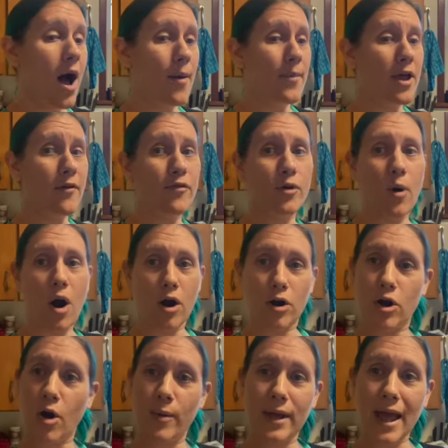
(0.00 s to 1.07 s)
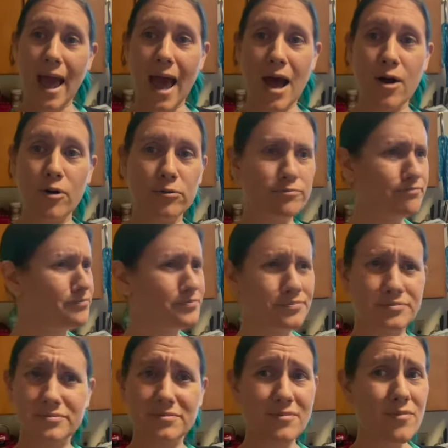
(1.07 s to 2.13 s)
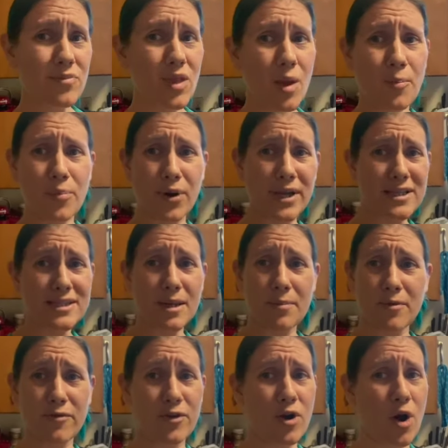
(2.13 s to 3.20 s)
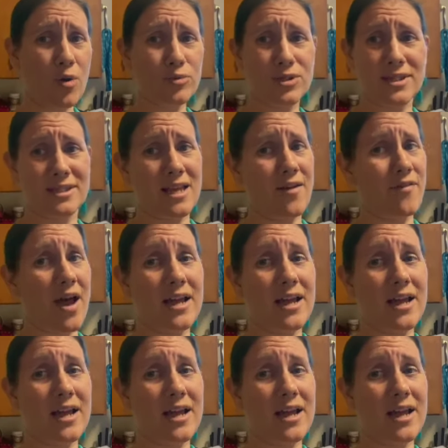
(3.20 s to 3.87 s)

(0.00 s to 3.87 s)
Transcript: If you are going out, bring some of your own stuff.